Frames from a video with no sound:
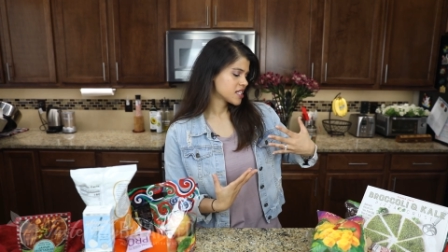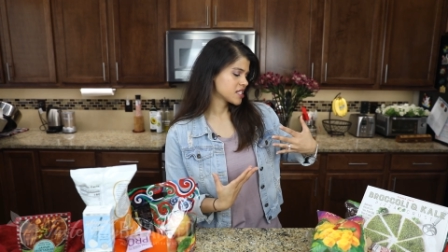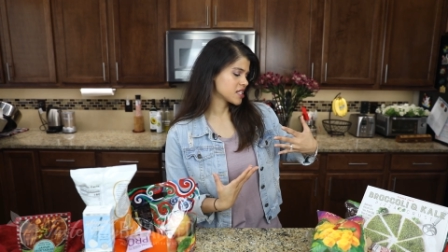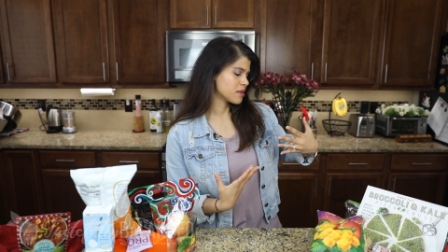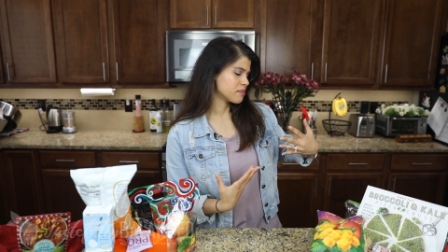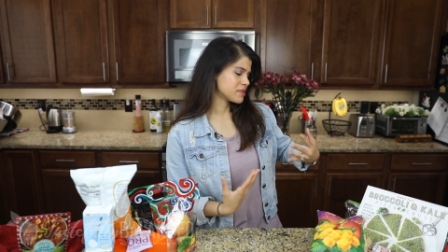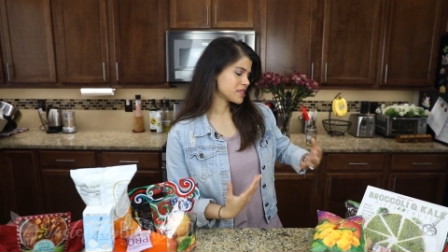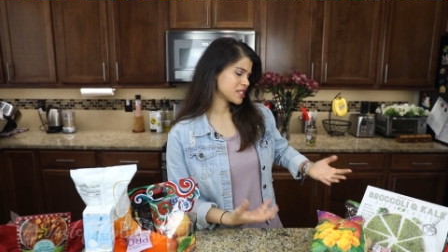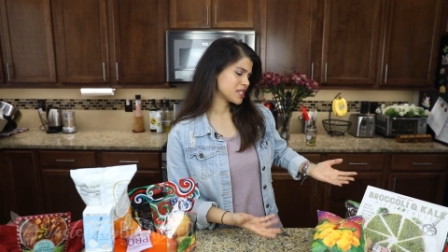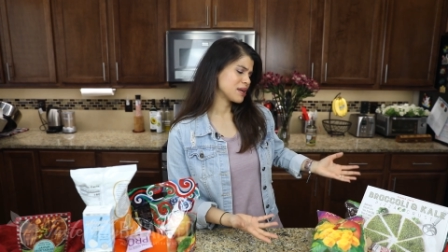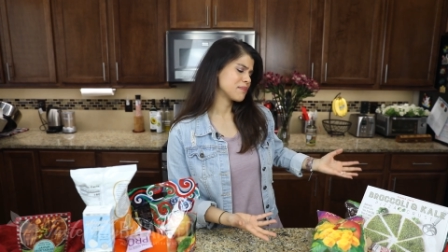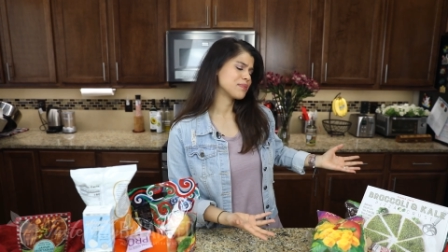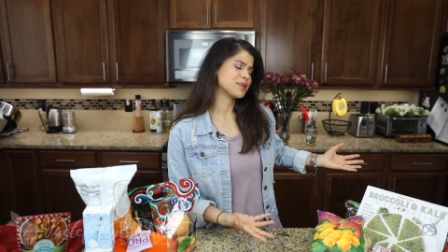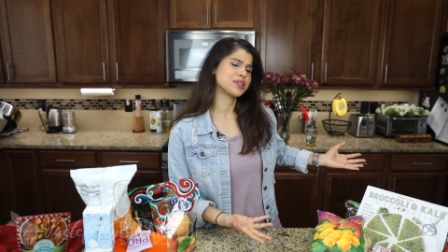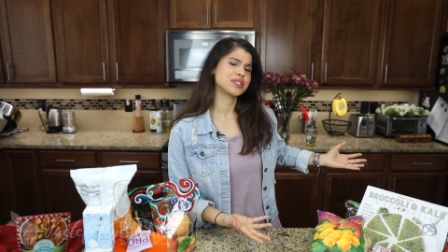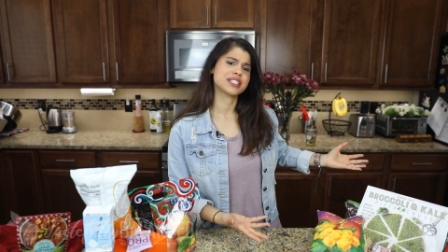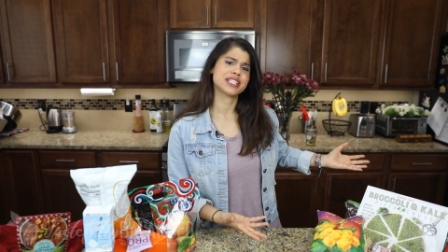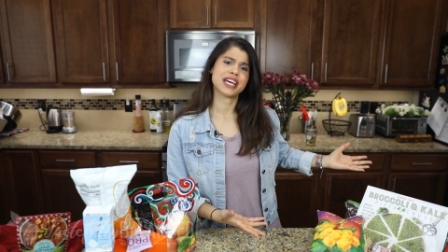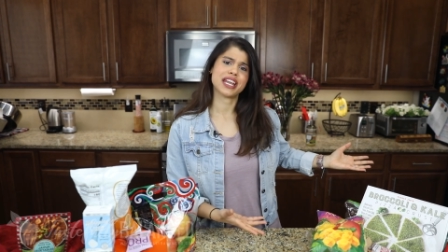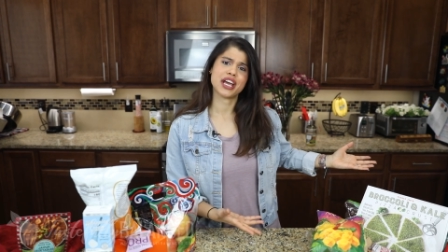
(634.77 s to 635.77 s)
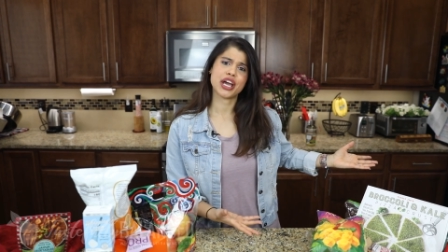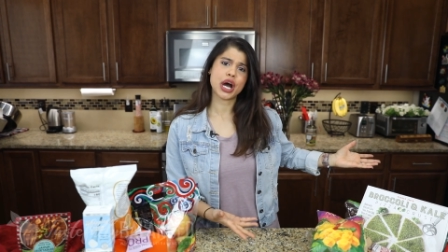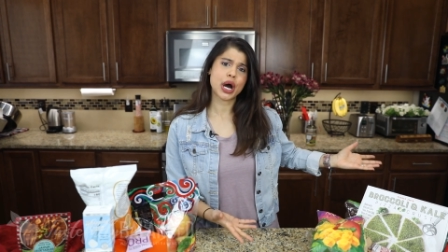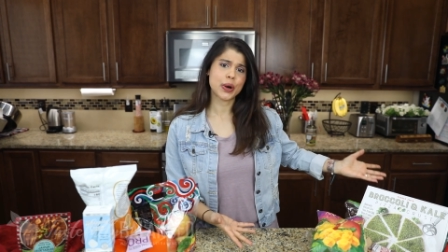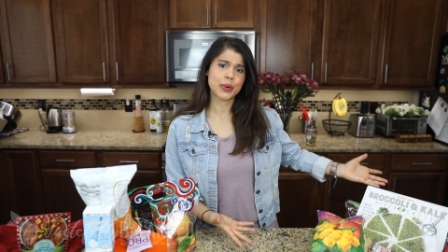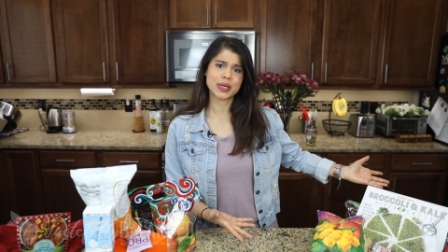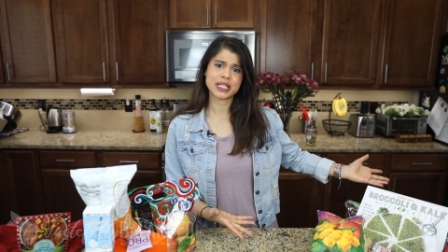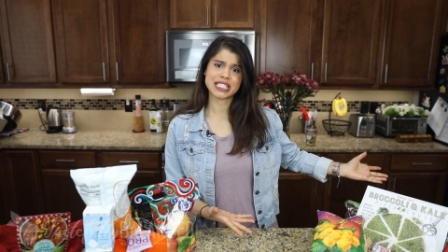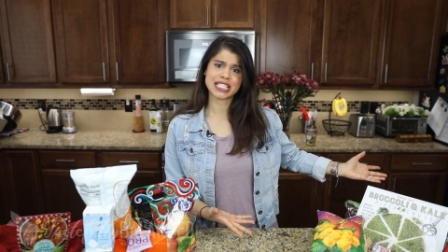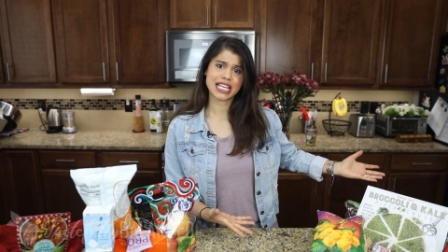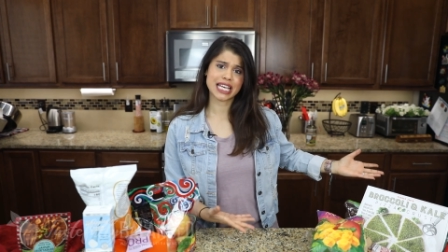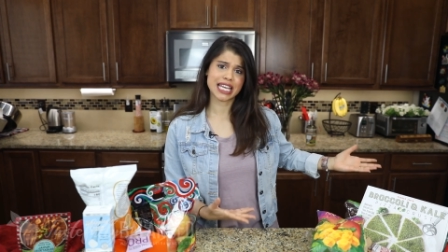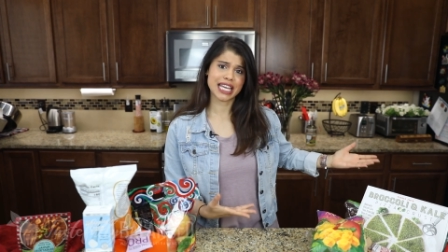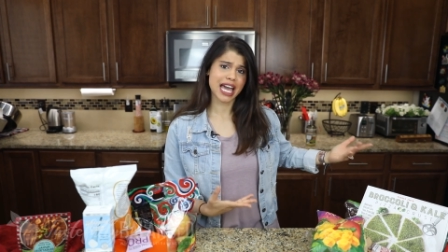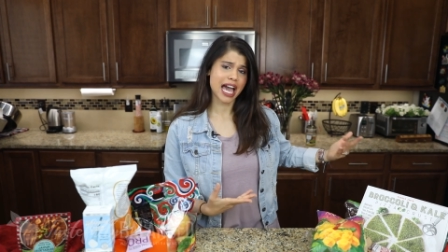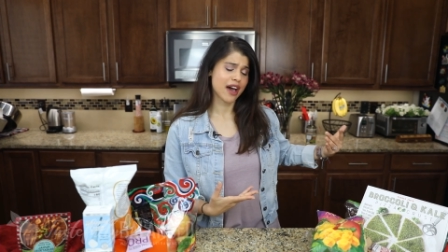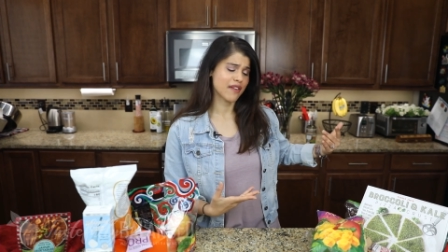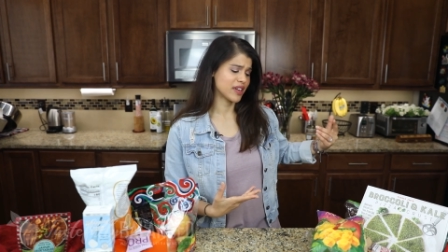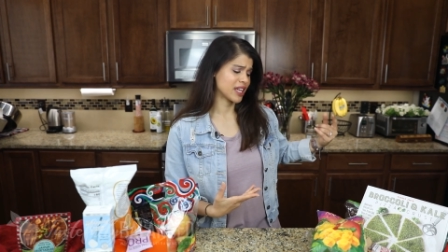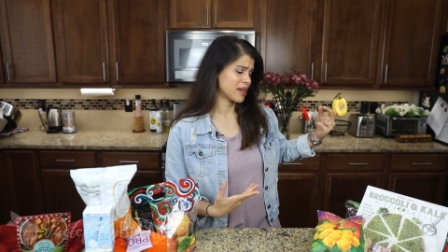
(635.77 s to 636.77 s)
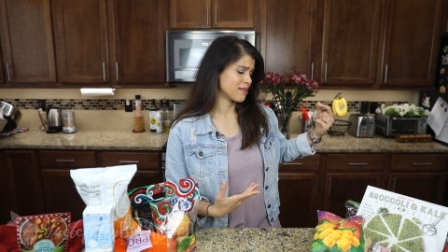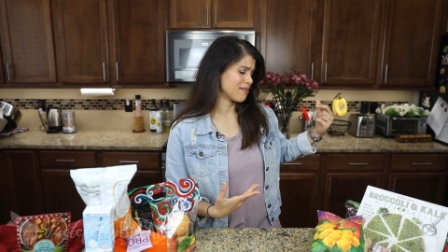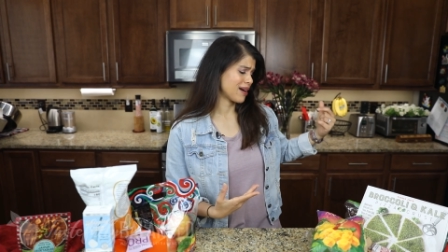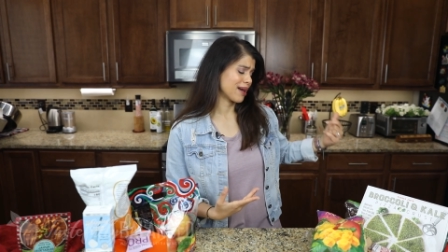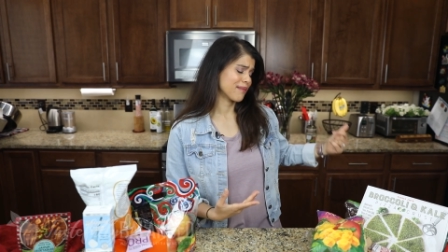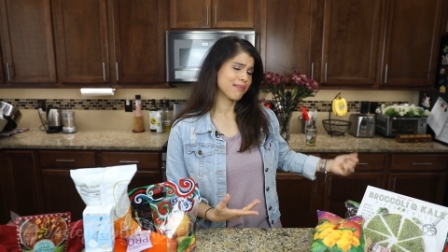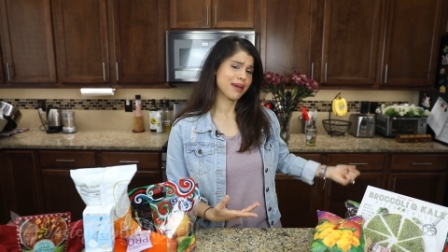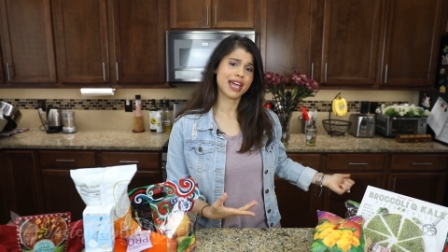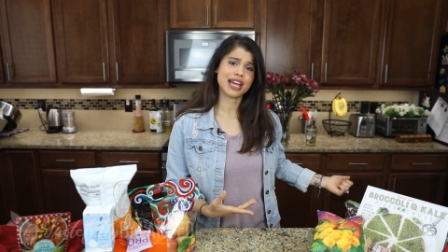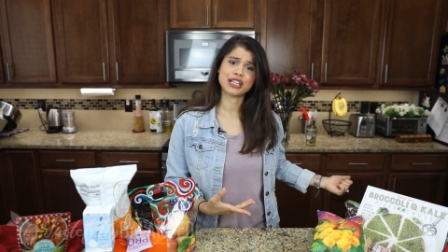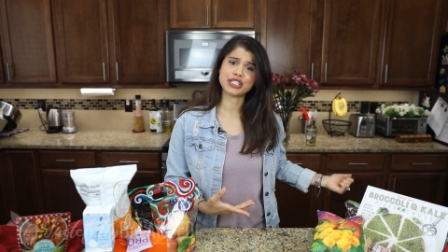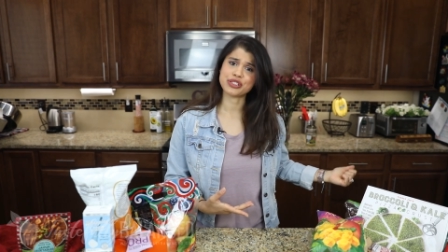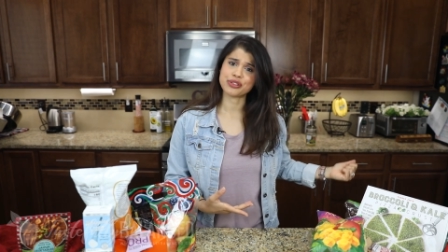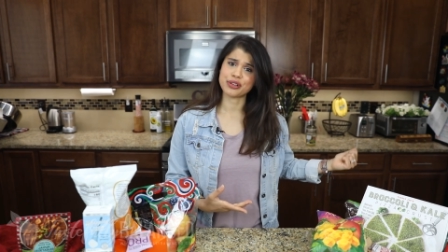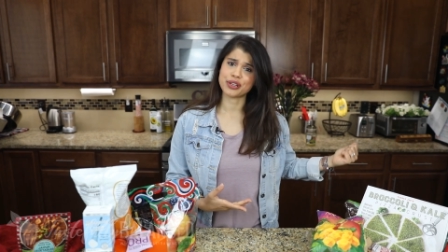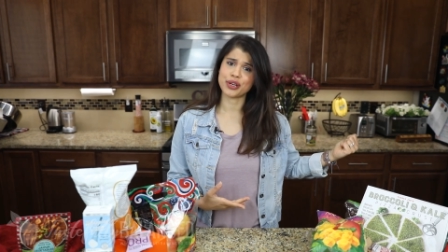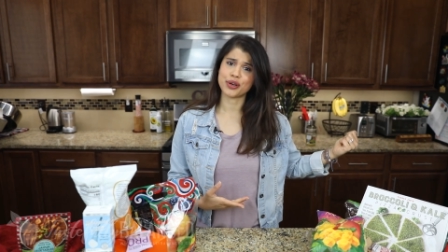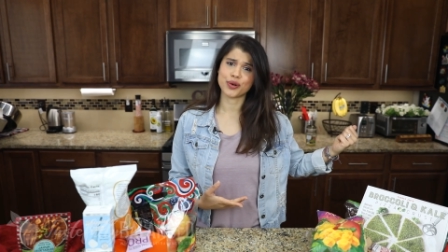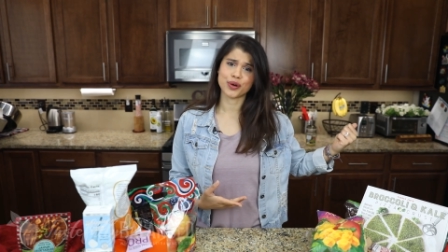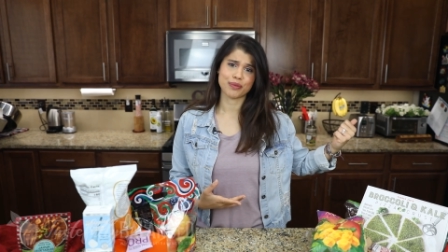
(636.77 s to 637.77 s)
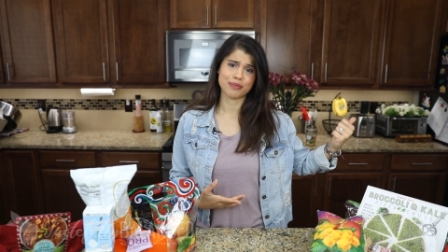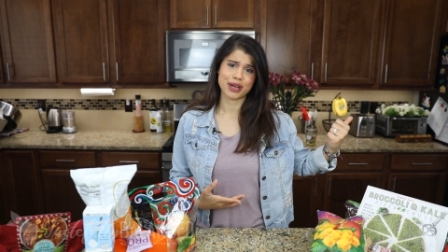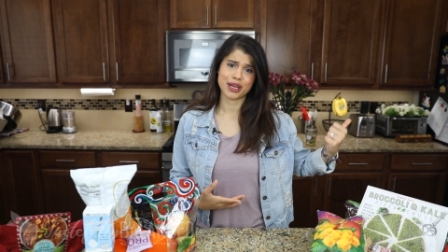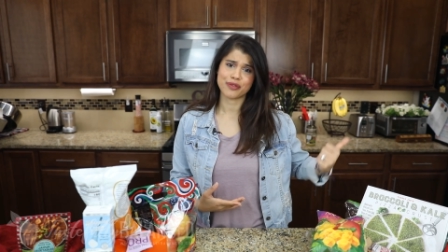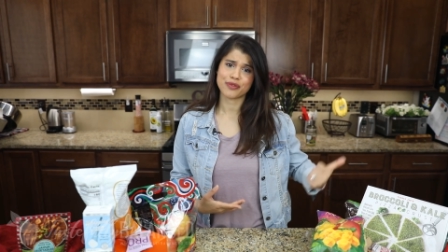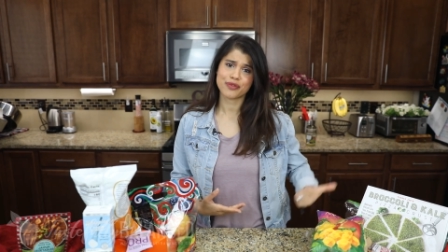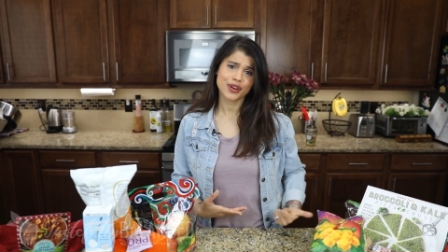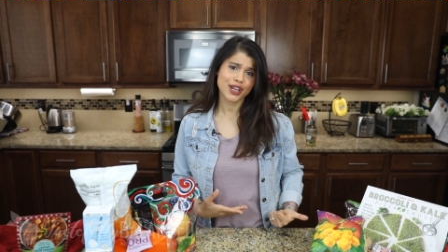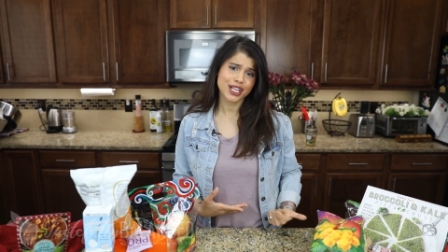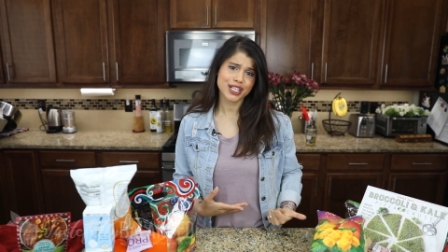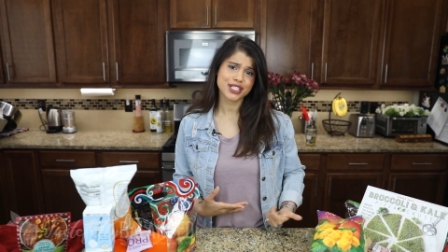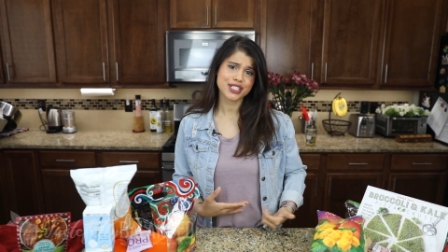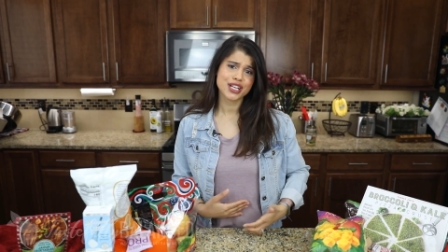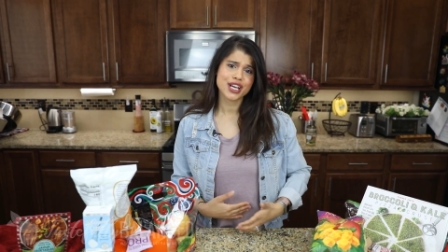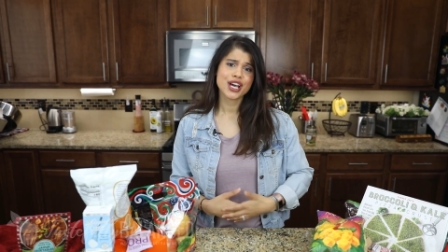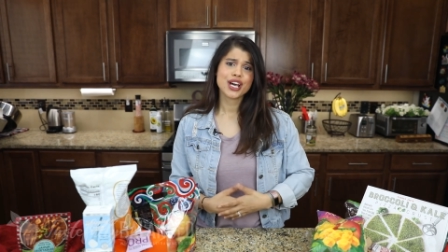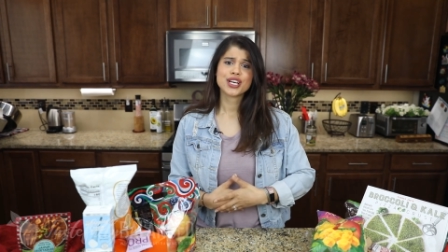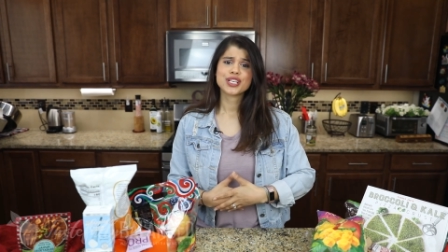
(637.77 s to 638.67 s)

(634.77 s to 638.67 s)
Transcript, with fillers: some staples that I always like having in my pantry or my fridge.